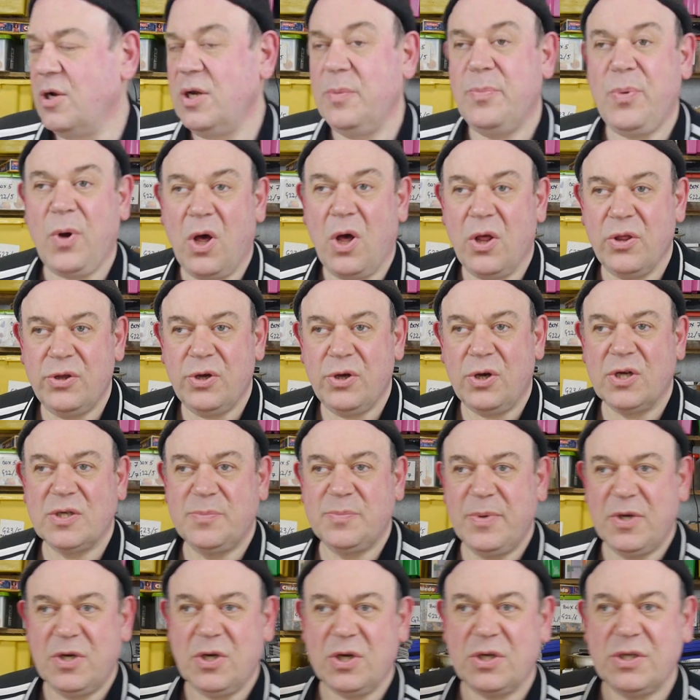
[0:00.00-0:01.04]
only bought those
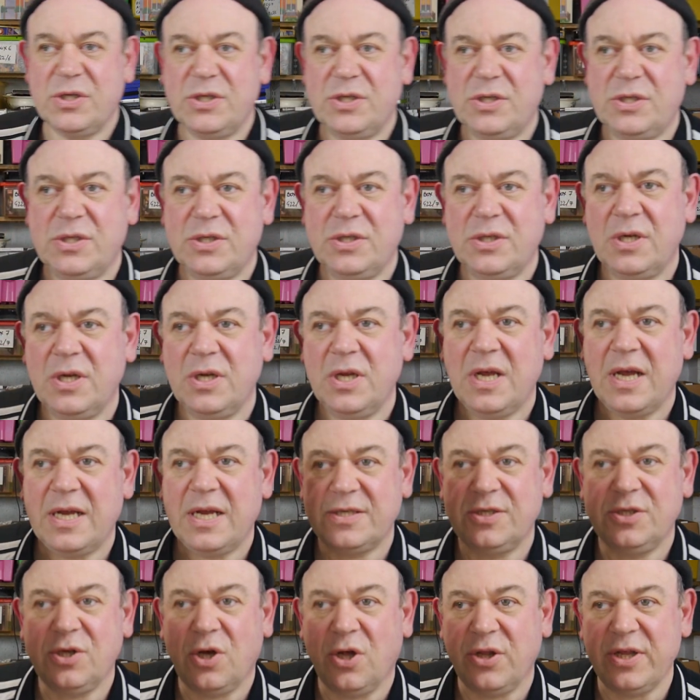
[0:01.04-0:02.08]
because I
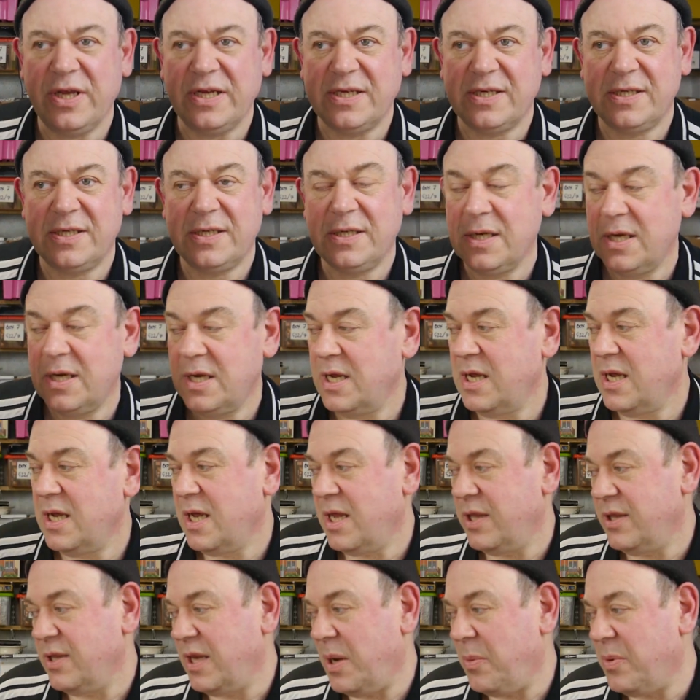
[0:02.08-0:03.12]
saw this
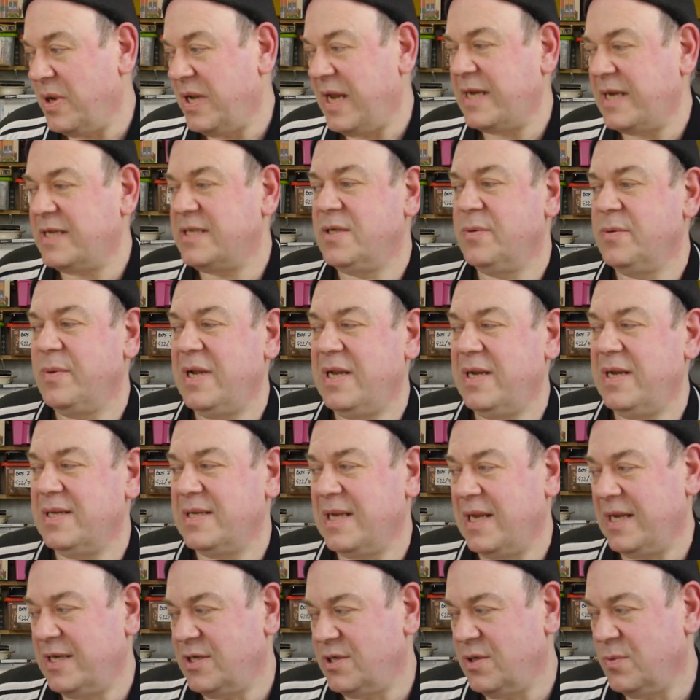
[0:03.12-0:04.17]
and they were next to it, and
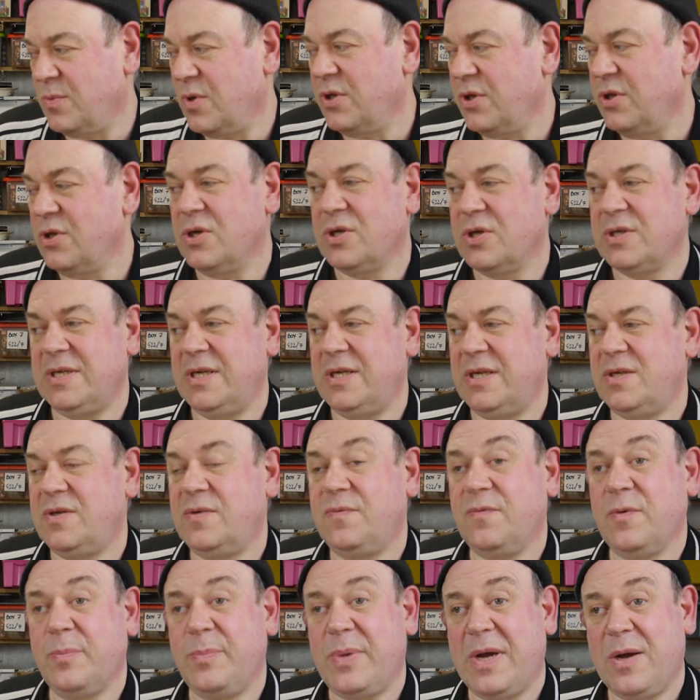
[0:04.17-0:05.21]
he's like, "Do you want those each
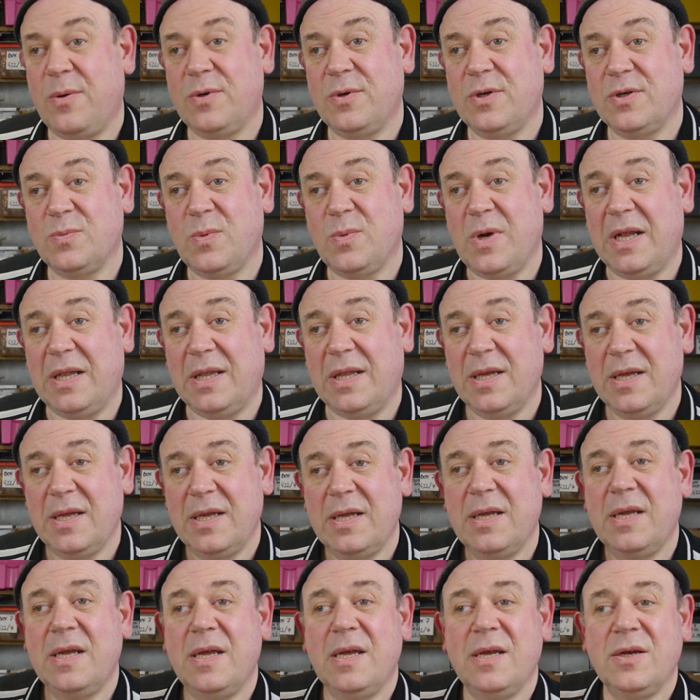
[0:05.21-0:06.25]
for a pound as well?"
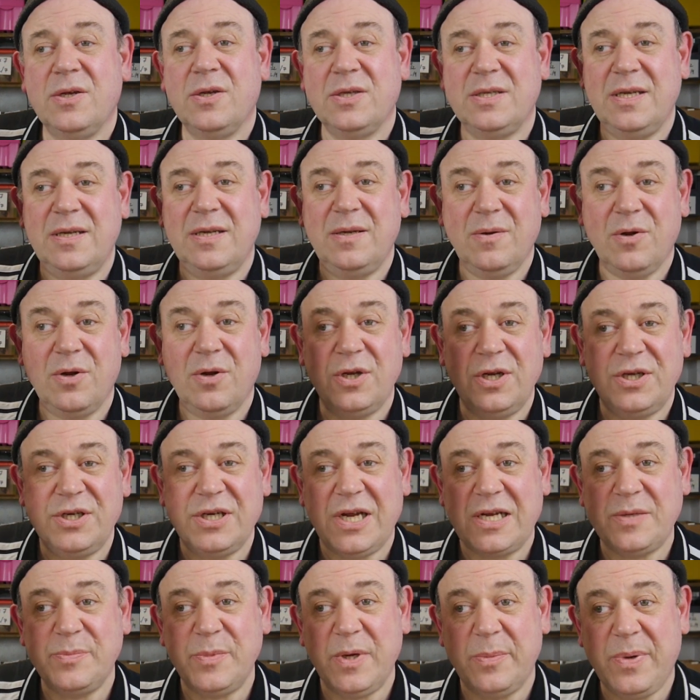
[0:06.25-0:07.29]
Because he only
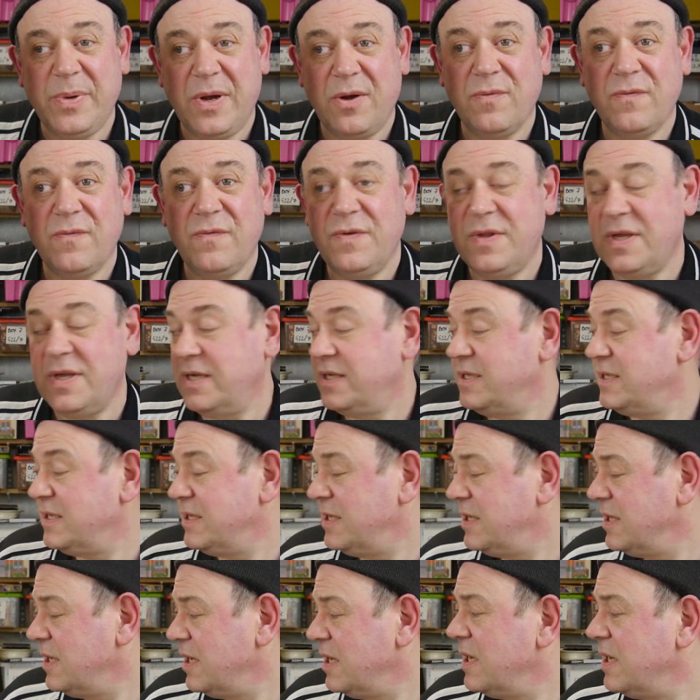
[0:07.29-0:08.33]
charged me a pound for
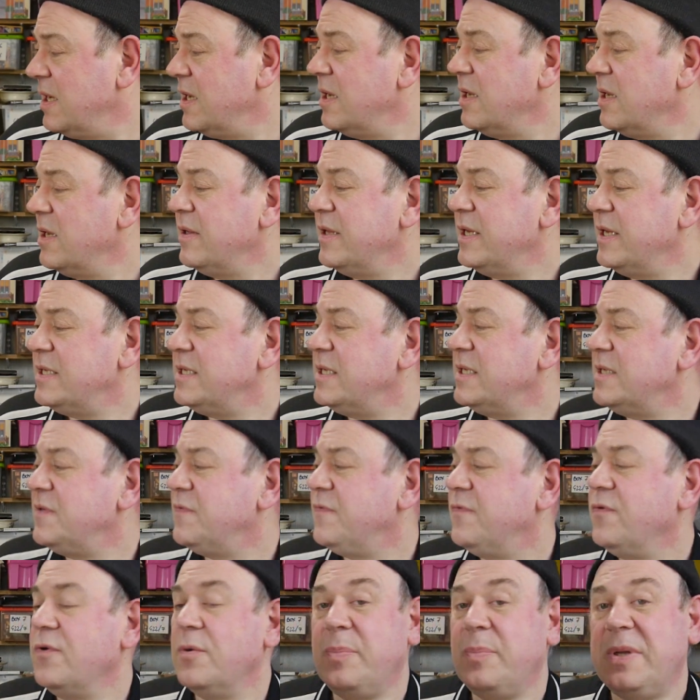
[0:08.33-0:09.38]
this. This is
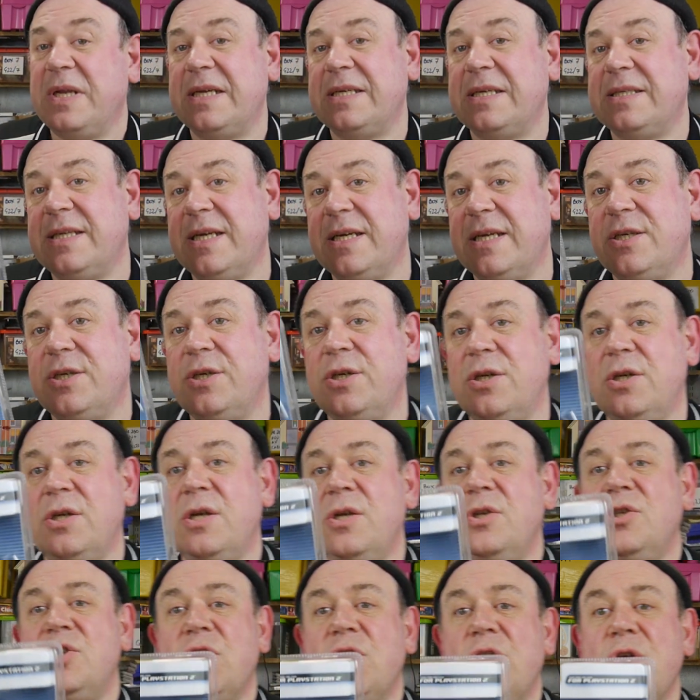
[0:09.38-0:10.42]
for a PlayStation
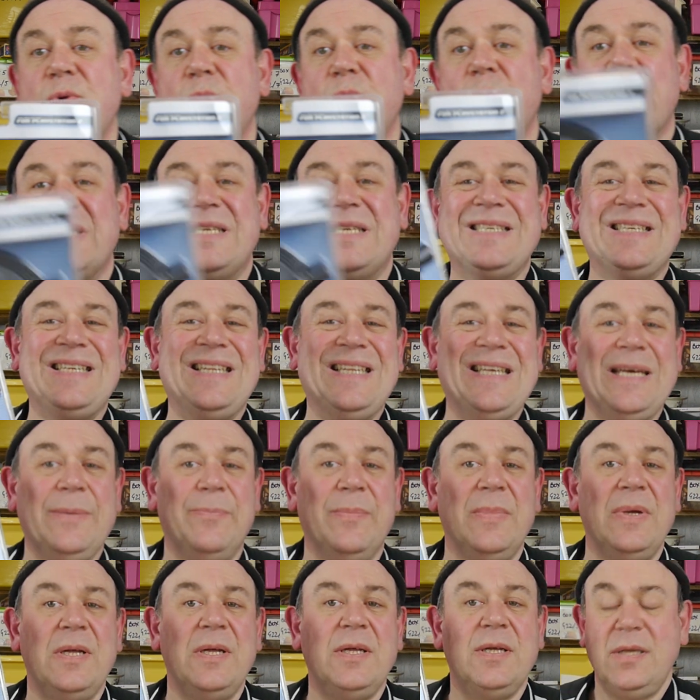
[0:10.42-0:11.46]
two
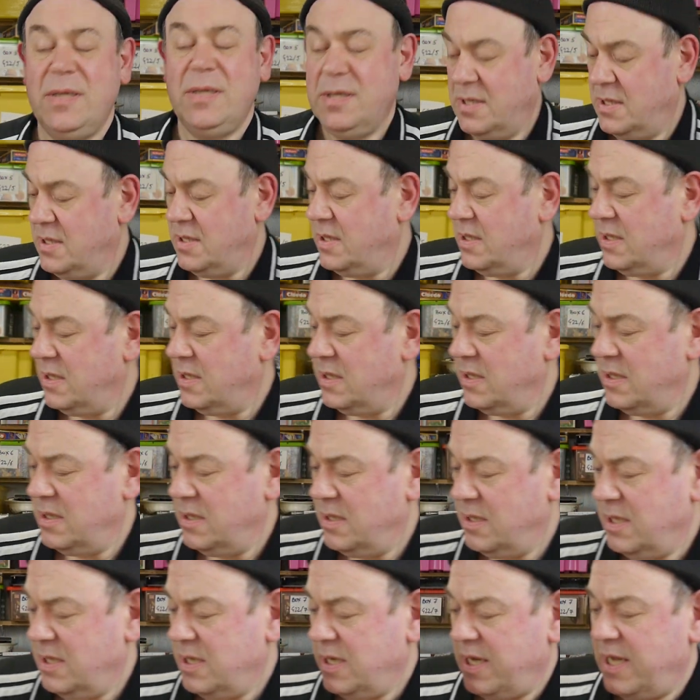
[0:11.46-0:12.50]
Slim.
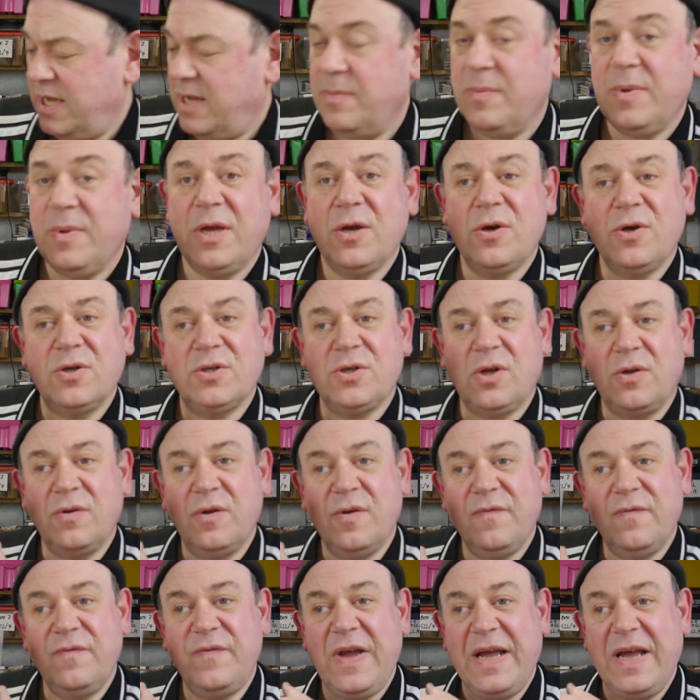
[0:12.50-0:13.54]
Um, it goes on
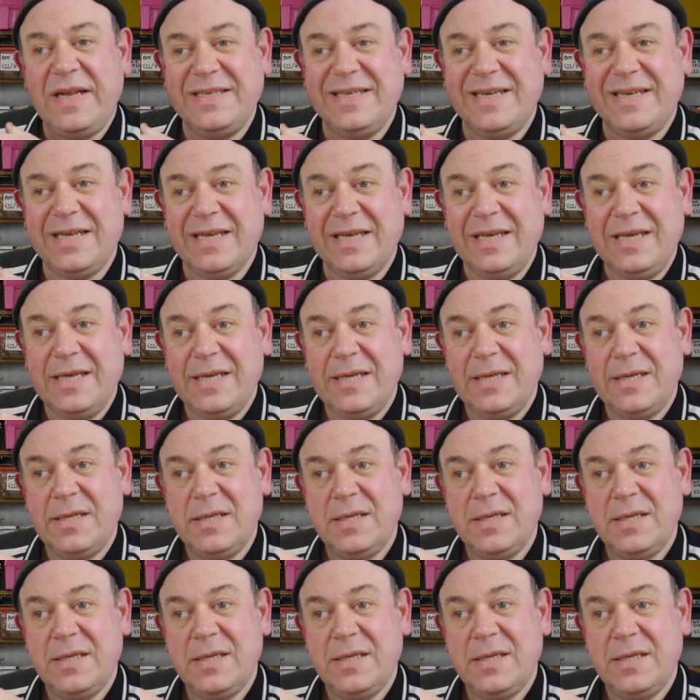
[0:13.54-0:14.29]
vertically,